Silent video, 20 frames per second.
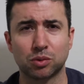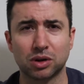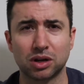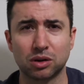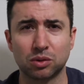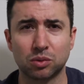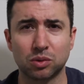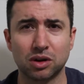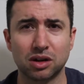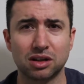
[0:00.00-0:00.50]
what
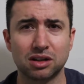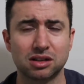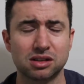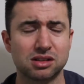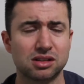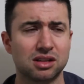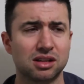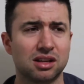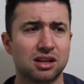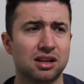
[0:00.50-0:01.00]
it
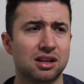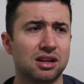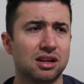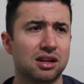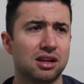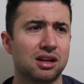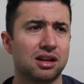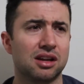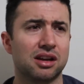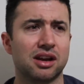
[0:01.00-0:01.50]
was.
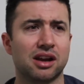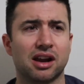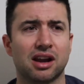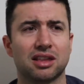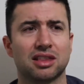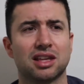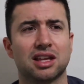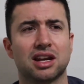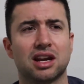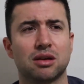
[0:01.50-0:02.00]

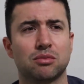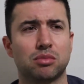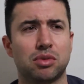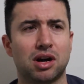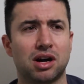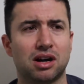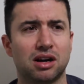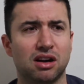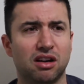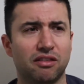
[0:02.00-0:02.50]
And then I
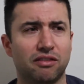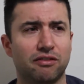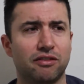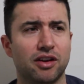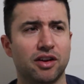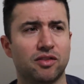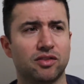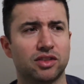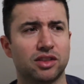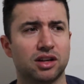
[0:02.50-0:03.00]
bought a
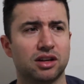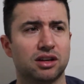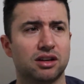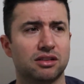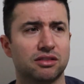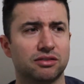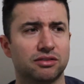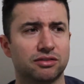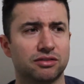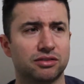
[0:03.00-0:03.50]
fifth
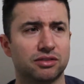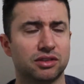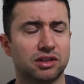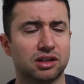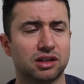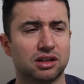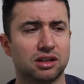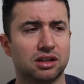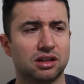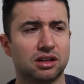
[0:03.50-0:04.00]
of
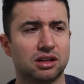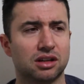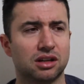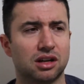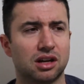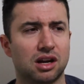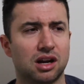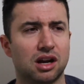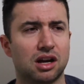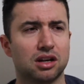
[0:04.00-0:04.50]

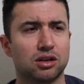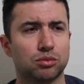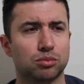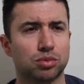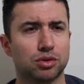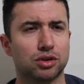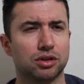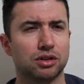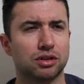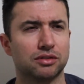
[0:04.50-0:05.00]
one hundred
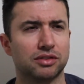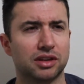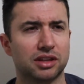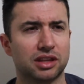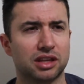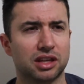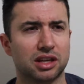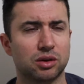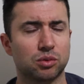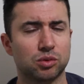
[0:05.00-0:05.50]
proof, I
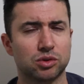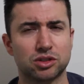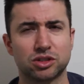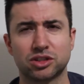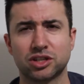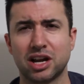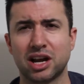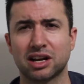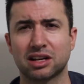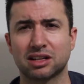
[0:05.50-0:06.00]
think it was
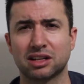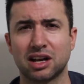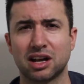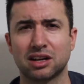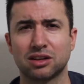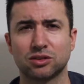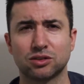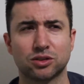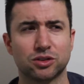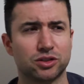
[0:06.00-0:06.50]
Jack
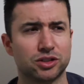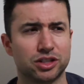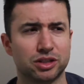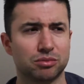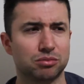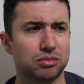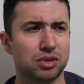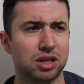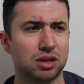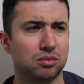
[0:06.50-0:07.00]
Daniels or
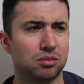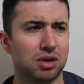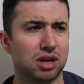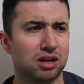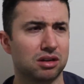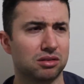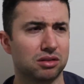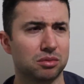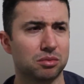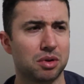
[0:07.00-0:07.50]
Jim Beam,
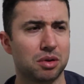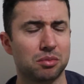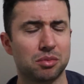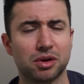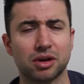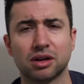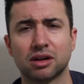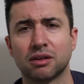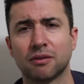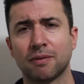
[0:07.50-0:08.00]
I don't
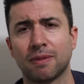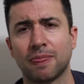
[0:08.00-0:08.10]
remember.